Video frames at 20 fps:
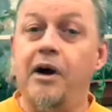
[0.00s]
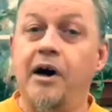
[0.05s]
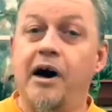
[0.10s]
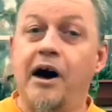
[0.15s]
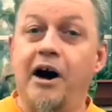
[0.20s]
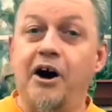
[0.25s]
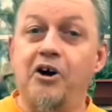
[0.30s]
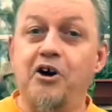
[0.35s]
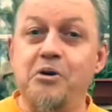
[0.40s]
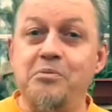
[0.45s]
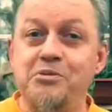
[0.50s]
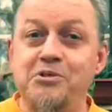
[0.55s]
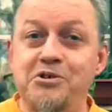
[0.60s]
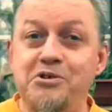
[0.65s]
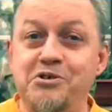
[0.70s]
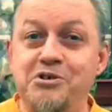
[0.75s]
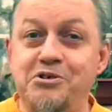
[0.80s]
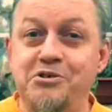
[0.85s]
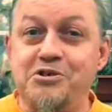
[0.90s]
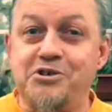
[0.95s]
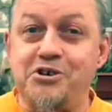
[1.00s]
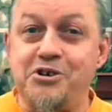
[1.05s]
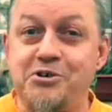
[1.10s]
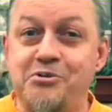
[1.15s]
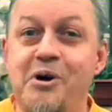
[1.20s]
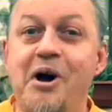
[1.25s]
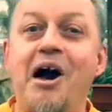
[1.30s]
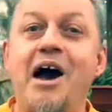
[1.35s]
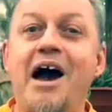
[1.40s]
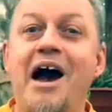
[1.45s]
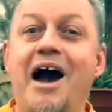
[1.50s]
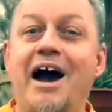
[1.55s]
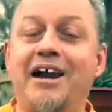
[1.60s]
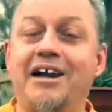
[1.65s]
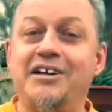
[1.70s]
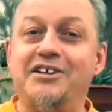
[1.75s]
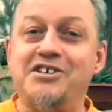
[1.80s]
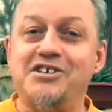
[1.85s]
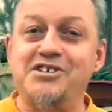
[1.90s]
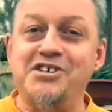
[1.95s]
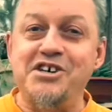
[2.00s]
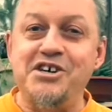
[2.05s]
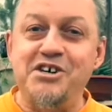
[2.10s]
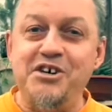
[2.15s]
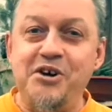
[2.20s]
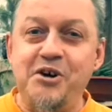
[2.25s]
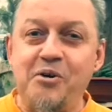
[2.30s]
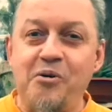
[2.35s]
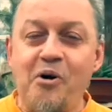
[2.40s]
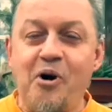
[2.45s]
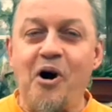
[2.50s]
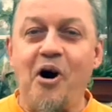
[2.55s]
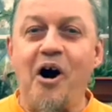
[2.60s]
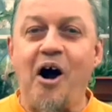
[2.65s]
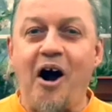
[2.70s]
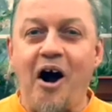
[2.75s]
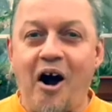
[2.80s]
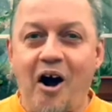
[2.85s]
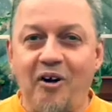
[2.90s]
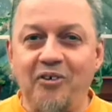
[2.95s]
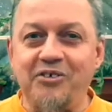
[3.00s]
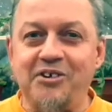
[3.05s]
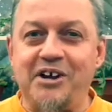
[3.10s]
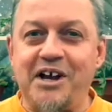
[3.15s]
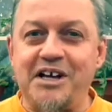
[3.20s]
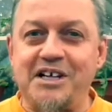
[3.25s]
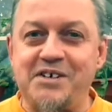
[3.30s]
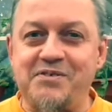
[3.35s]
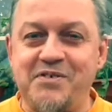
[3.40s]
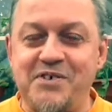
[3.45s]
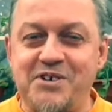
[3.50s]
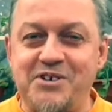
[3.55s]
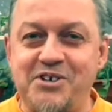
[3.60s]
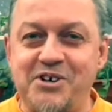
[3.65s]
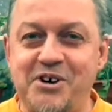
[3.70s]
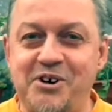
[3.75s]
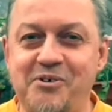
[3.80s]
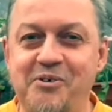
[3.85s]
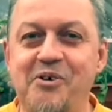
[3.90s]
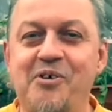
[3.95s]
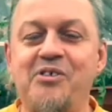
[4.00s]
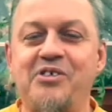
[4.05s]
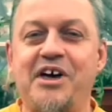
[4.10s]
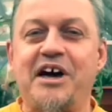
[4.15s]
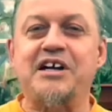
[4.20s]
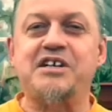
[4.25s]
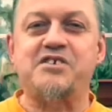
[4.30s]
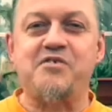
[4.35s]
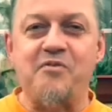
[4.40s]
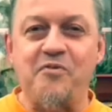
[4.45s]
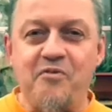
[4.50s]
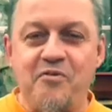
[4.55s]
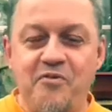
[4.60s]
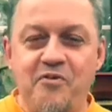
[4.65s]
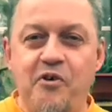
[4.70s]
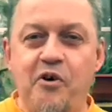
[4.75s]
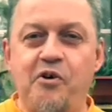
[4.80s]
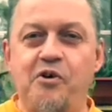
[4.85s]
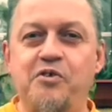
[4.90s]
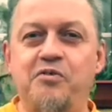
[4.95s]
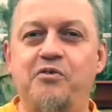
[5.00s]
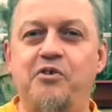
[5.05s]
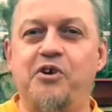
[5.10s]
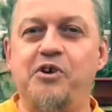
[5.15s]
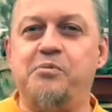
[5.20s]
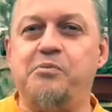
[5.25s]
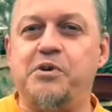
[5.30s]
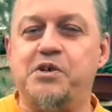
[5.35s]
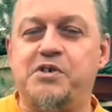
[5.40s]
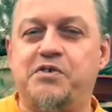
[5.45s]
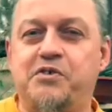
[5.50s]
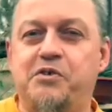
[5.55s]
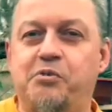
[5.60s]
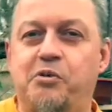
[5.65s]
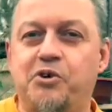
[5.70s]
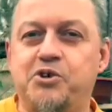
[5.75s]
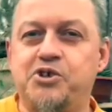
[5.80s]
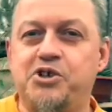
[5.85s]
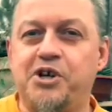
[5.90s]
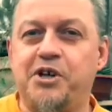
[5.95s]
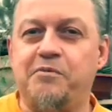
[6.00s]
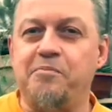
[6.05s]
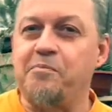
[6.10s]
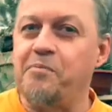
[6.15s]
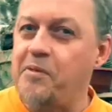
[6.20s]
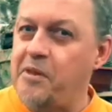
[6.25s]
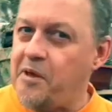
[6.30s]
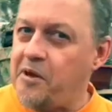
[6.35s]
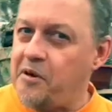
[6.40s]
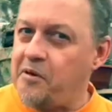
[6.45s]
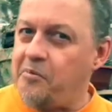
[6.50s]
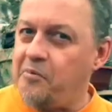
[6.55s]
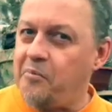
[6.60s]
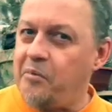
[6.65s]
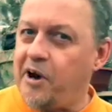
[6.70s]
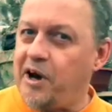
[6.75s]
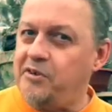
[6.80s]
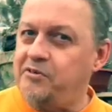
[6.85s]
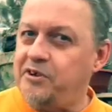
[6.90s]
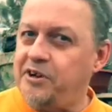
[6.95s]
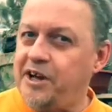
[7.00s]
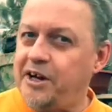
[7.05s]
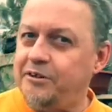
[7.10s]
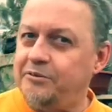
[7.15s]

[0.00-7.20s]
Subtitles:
I hope you do too. And I'll see you on the next video. Thanks very, very much for watching. Bye for now.